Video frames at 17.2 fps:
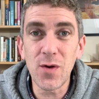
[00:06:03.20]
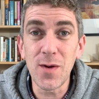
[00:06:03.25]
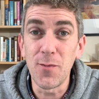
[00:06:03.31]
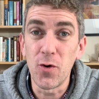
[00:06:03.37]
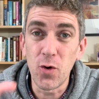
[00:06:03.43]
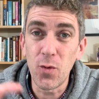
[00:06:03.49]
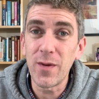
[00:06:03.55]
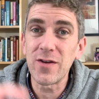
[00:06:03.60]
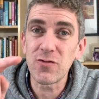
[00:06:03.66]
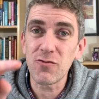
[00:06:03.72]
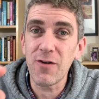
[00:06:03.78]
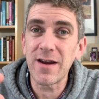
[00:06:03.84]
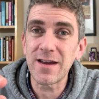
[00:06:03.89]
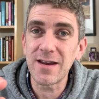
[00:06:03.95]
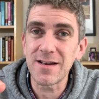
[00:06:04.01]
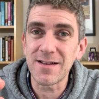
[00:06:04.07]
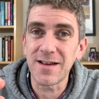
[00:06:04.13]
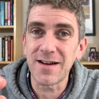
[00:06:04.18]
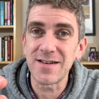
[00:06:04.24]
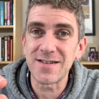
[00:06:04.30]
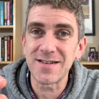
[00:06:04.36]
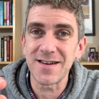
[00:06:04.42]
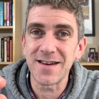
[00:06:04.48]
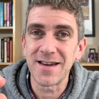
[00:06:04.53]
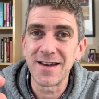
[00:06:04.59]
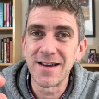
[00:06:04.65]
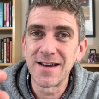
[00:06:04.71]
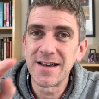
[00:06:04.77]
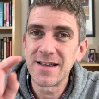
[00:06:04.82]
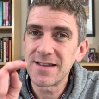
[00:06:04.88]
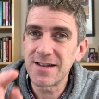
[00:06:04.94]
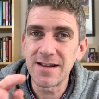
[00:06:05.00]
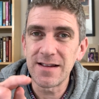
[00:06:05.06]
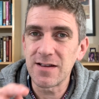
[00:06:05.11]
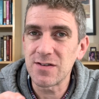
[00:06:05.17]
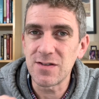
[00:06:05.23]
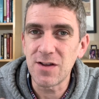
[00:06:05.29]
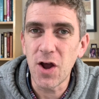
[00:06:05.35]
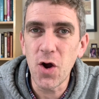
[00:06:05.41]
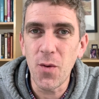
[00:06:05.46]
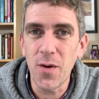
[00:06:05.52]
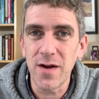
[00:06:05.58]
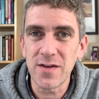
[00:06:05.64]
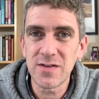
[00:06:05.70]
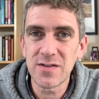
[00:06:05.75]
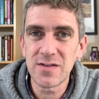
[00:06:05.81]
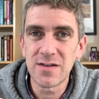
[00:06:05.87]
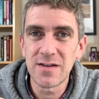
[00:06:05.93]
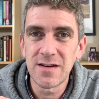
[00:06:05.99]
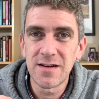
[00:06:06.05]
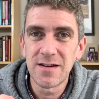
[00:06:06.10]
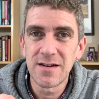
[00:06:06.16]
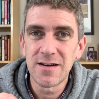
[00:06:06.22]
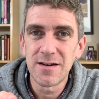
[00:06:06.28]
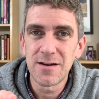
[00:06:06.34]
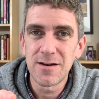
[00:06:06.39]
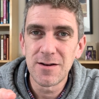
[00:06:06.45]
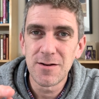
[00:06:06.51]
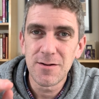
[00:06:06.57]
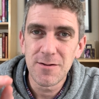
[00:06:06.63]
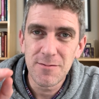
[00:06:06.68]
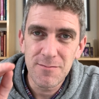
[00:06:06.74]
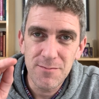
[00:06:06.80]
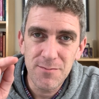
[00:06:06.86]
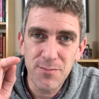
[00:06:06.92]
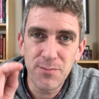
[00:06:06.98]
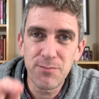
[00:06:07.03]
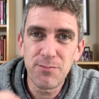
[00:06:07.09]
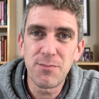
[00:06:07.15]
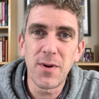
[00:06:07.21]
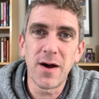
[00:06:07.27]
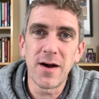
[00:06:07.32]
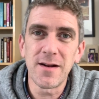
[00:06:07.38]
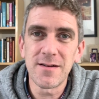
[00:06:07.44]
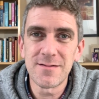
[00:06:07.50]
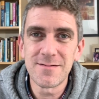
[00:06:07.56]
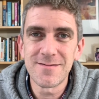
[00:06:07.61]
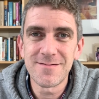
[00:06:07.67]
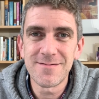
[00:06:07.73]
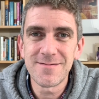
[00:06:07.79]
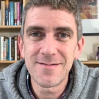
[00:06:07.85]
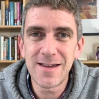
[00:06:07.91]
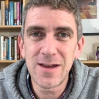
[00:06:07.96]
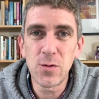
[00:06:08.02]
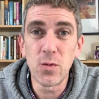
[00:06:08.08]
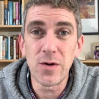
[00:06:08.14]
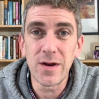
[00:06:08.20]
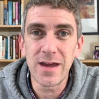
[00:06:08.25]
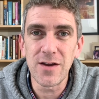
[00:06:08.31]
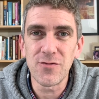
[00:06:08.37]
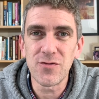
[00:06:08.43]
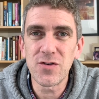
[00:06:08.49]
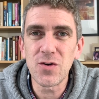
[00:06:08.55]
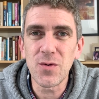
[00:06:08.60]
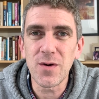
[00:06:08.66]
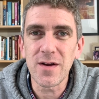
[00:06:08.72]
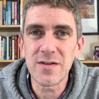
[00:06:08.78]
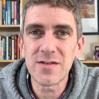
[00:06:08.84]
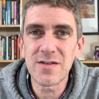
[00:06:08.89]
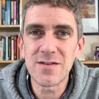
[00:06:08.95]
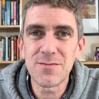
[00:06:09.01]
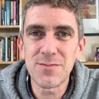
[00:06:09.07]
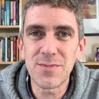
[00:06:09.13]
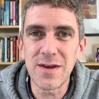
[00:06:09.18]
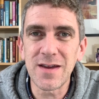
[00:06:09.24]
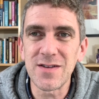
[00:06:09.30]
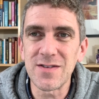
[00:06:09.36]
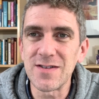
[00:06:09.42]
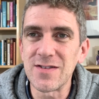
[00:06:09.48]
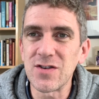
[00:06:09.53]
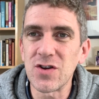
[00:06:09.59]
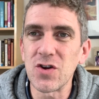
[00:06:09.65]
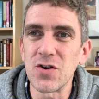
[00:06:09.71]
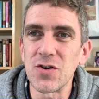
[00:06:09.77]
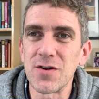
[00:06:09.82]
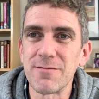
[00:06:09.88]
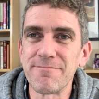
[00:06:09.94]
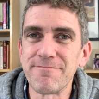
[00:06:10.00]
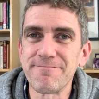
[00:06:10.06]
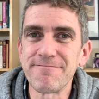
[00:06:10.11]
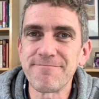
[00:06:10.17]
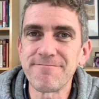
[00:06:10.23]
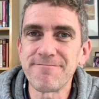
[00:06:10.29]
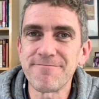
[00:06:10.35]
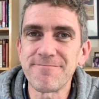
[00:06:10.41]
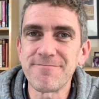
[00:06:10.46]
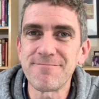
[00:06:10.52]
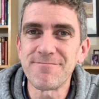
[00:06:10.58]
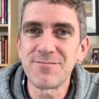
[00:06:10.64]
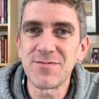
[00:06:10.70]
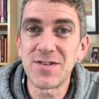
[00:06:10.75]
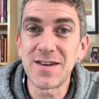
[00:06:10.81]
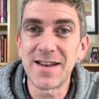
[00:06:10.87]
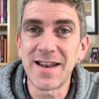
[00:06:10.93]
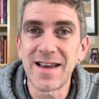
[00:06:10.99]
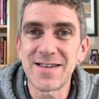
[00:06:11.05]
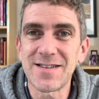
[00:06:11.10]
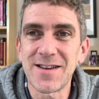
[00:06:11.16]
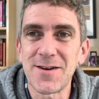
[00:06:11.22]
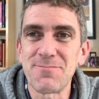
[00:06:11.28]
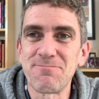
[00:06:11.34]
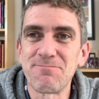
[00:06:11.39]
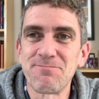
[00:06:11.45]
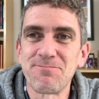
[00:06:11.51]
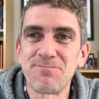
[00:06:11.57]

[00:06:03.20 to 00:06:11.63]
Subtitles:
him, always recognizing that he doesn't owe us, but he will give to us because he's good. See you next time.